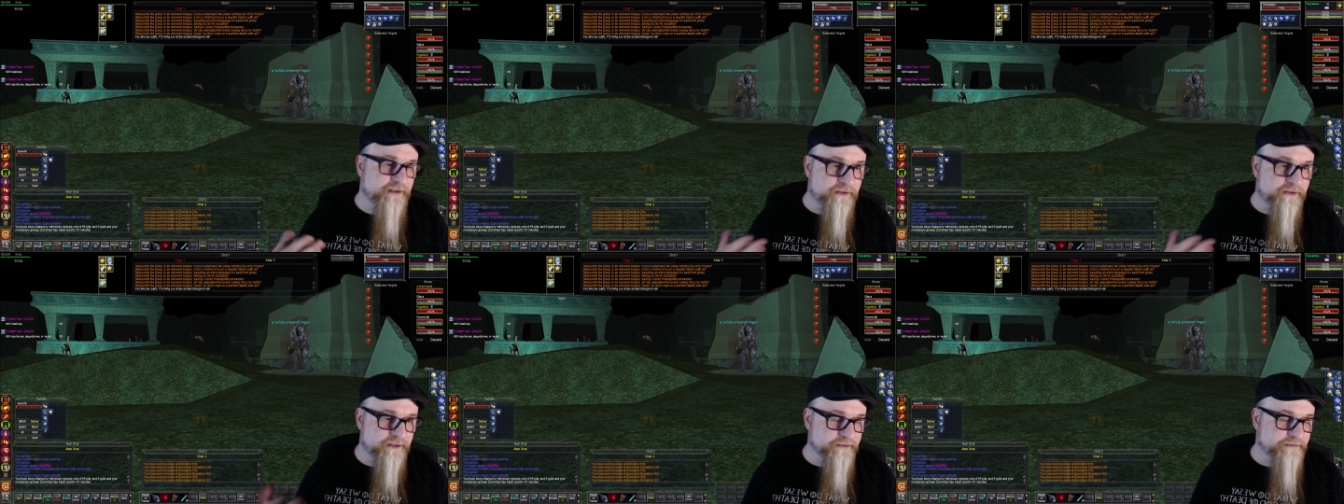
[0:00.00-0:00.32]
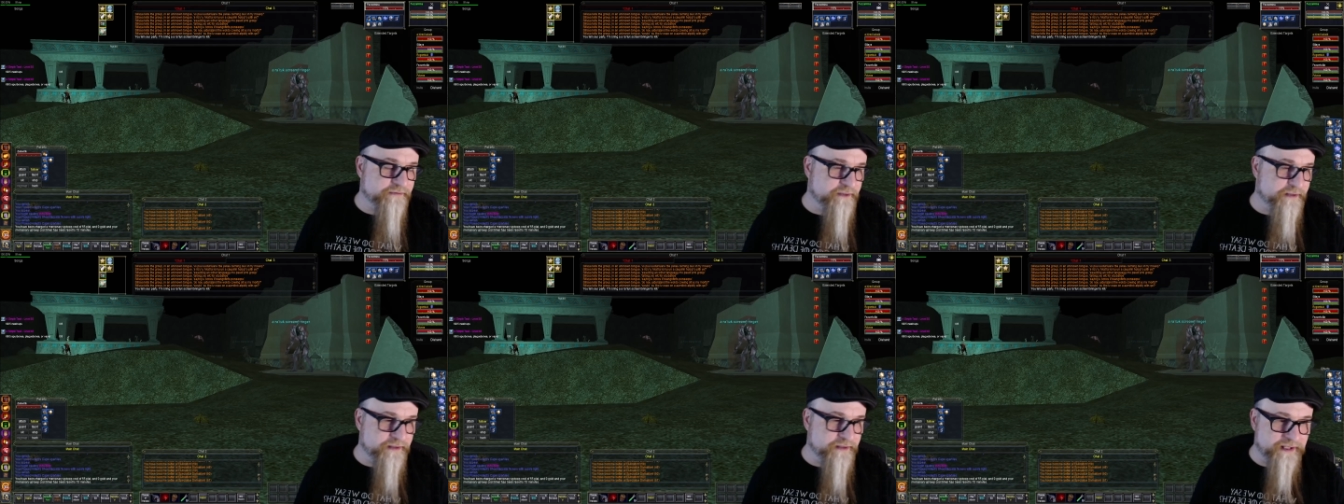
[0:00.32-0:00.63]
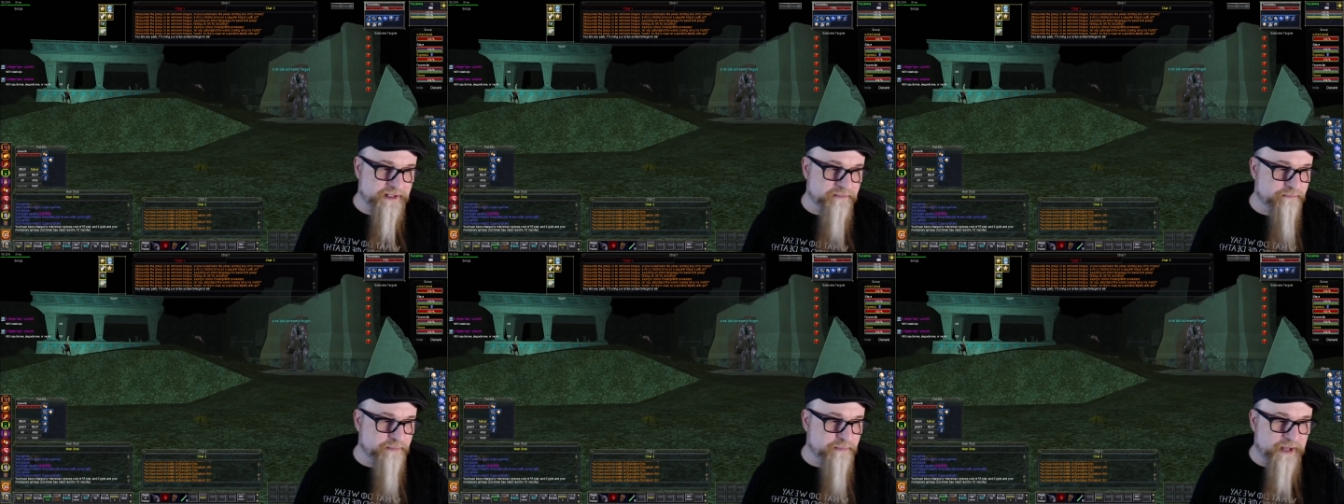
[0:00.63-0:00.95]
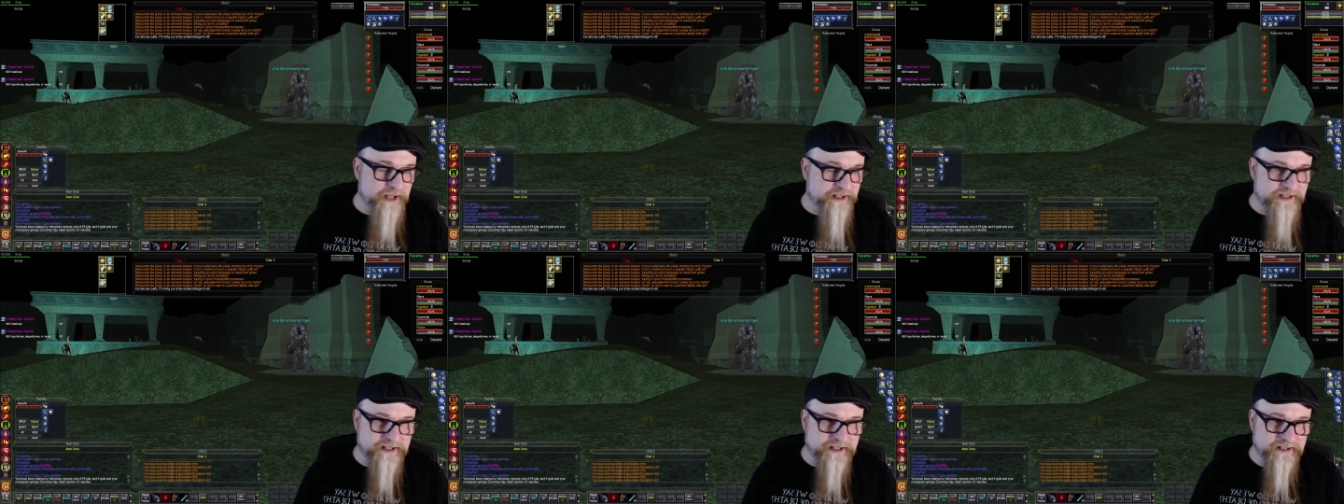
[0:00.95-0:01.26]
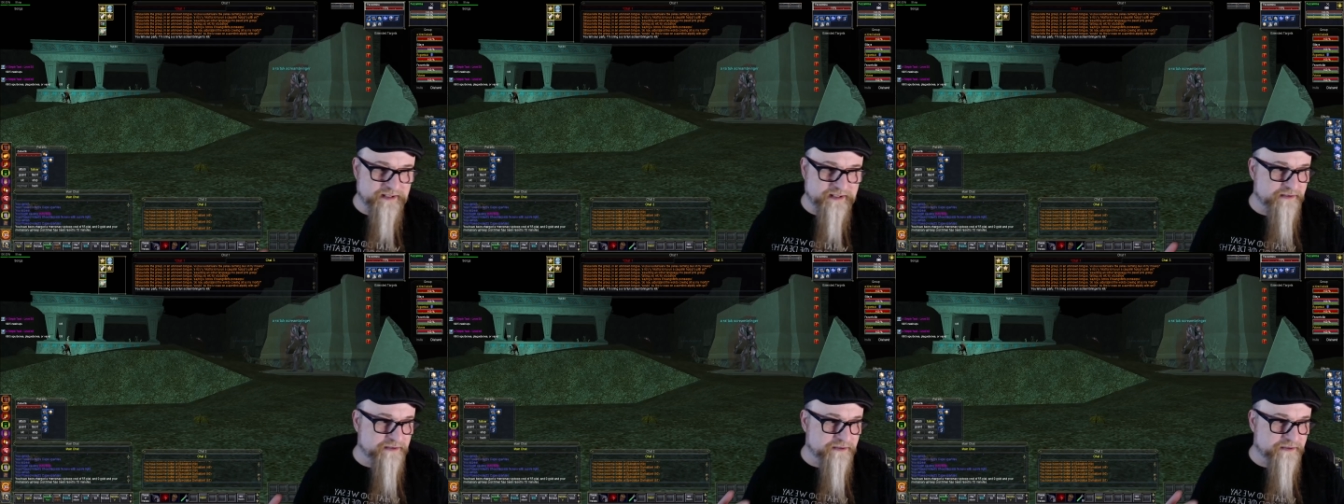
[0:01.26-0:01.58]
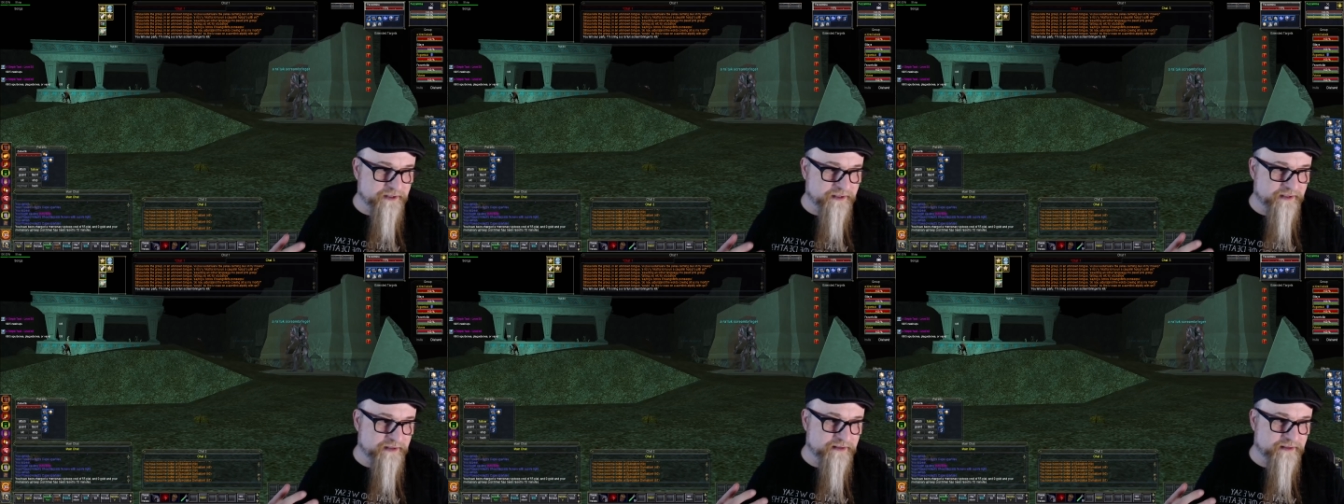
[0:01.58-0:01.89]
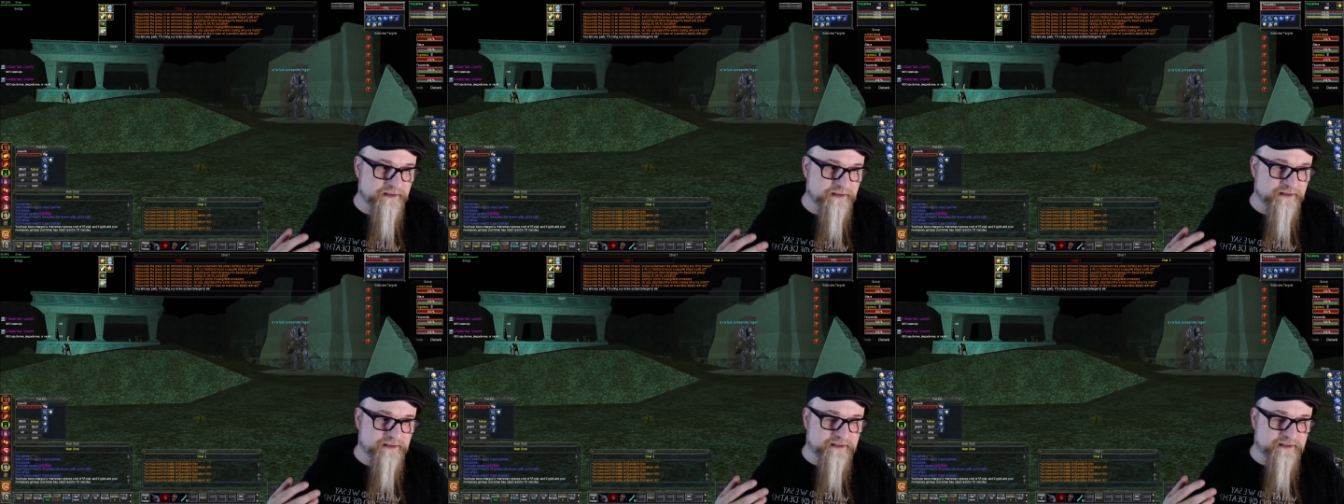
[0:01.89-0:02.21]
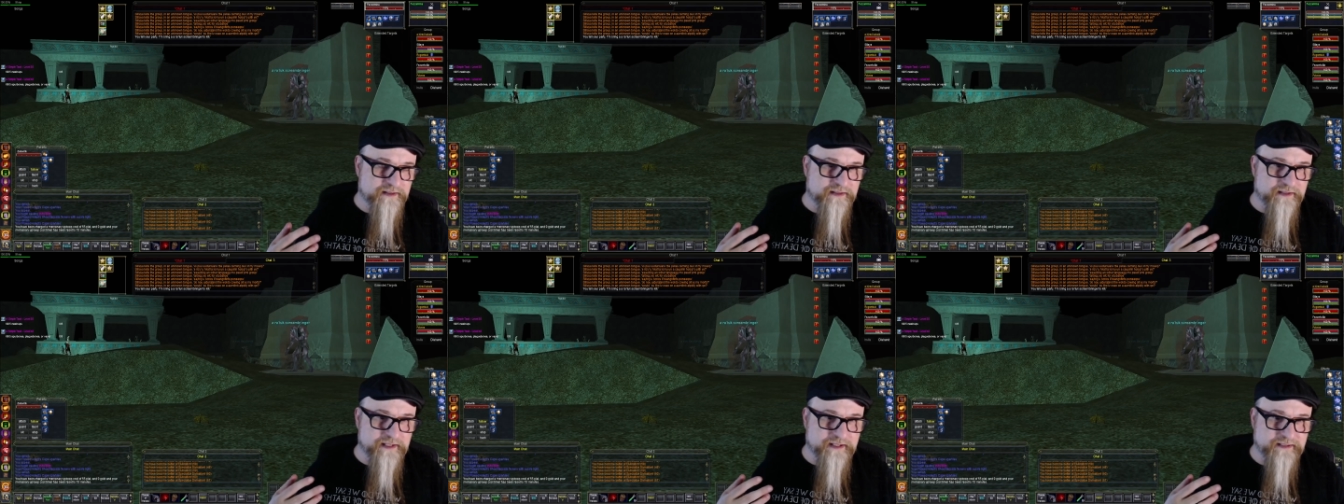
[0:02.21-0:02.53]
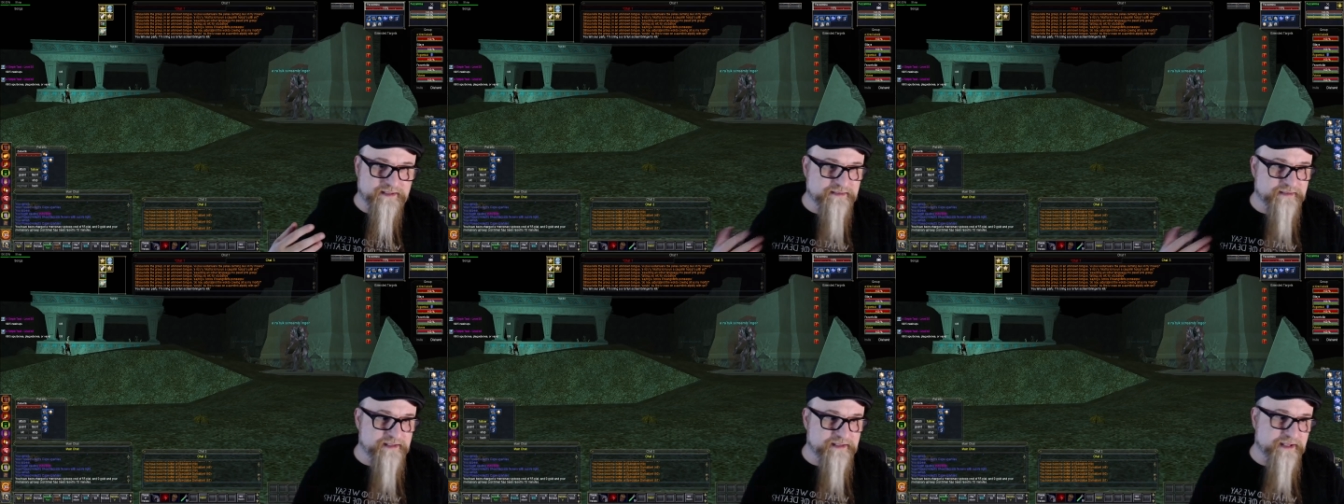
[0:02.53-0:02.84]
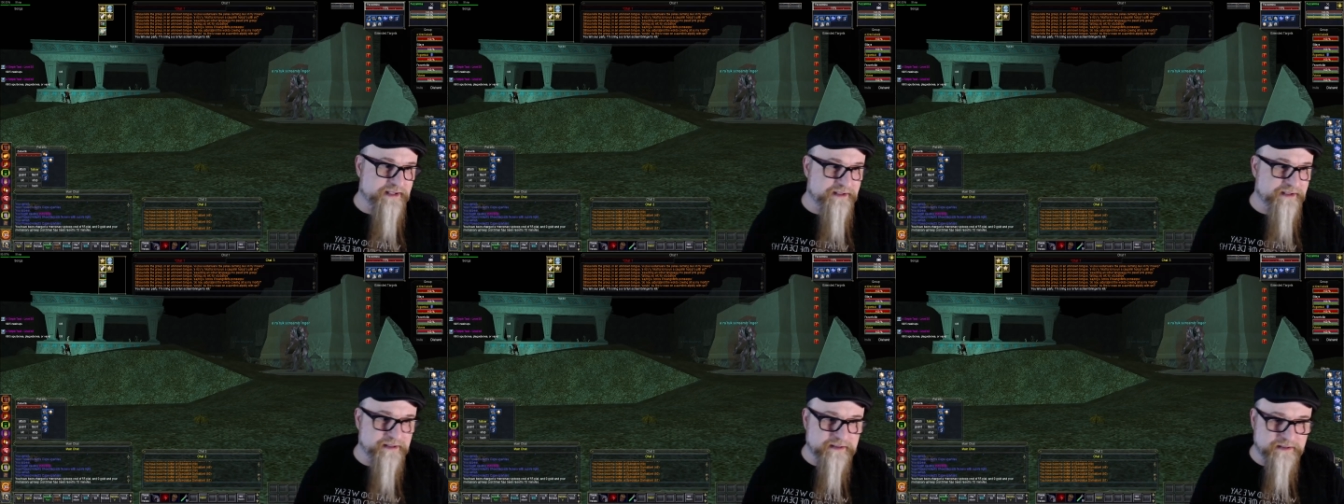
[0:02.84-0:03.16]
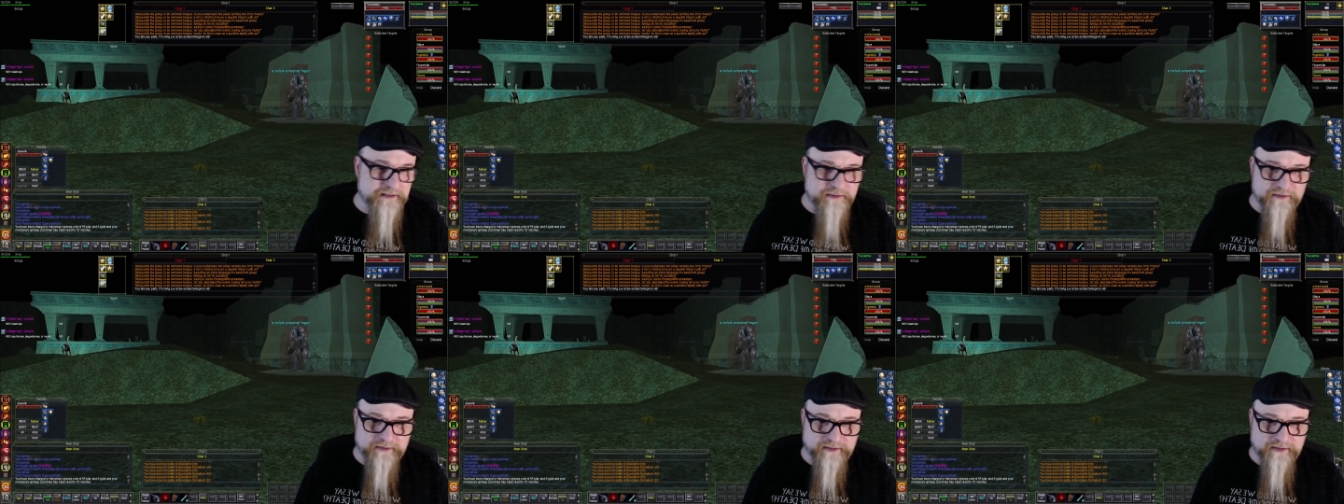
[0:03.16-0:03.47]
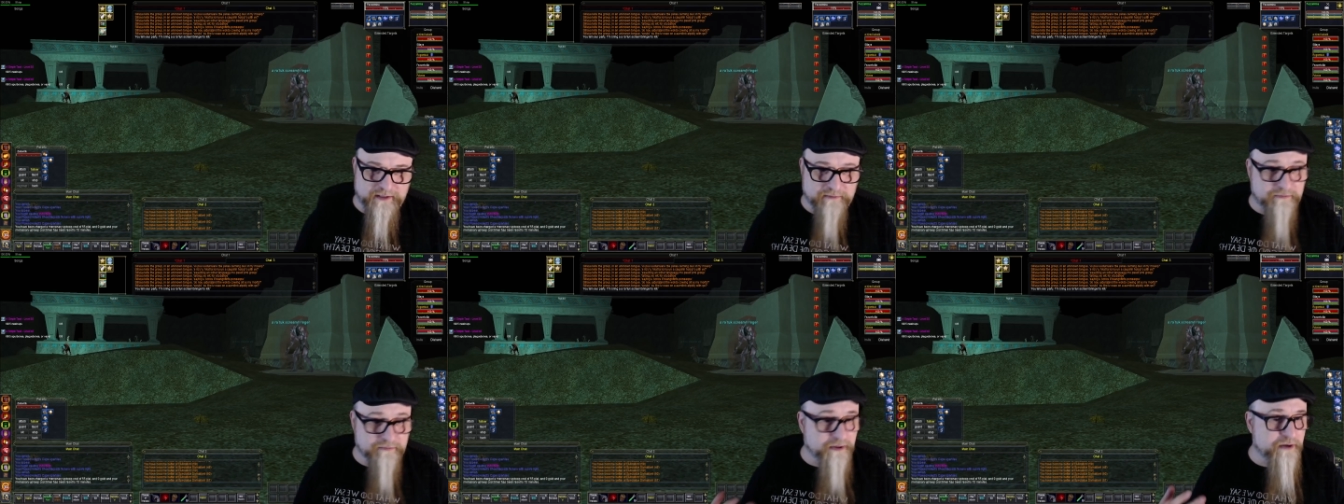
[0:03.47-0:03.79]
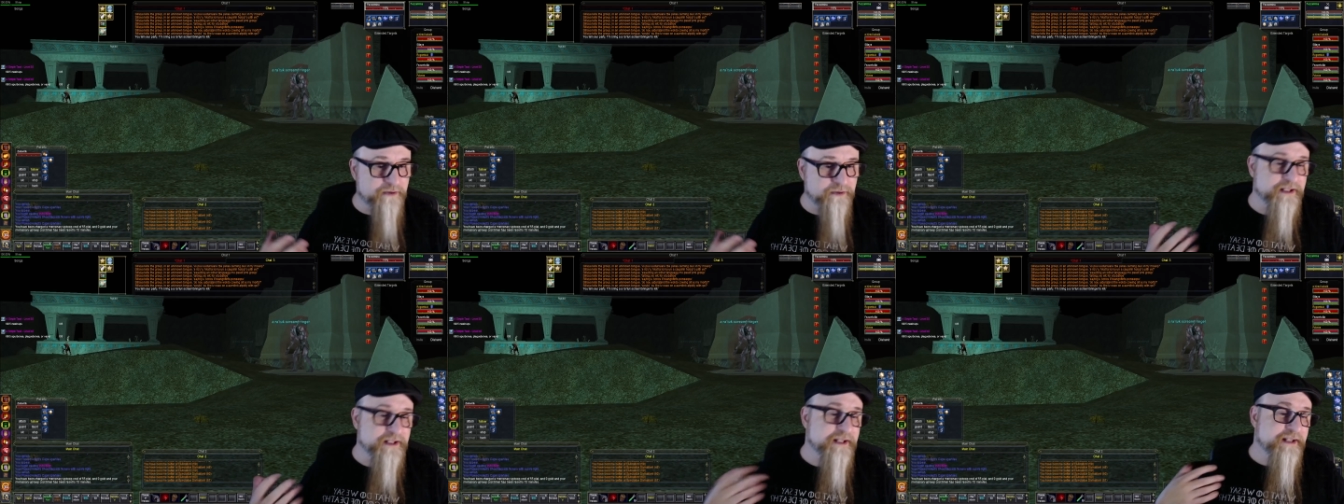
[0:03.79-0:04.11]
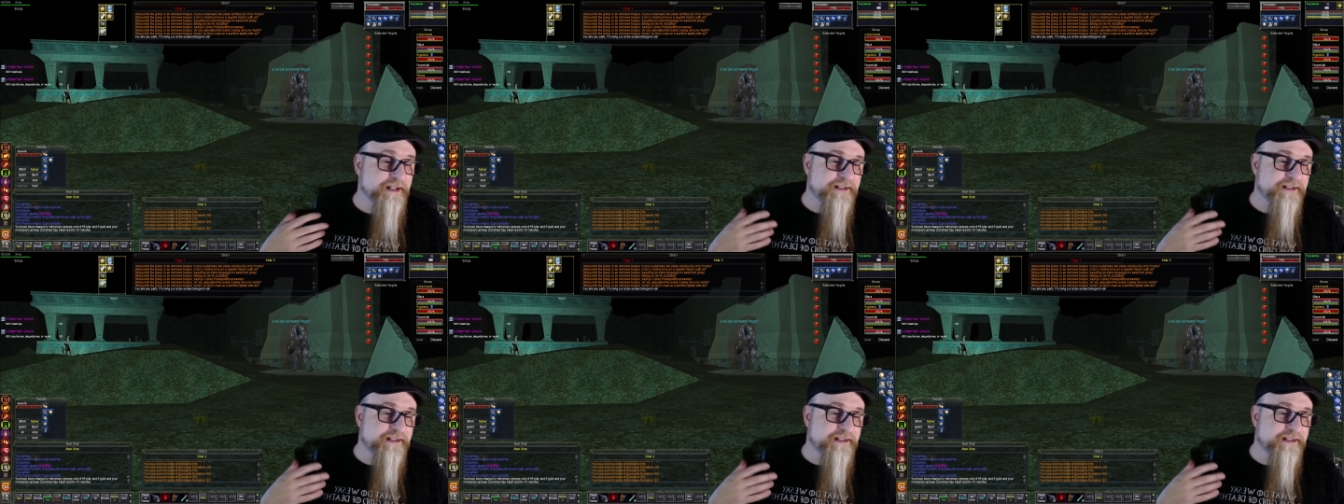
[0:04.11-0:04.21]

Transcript: or for like begging or let's say you're a rogue.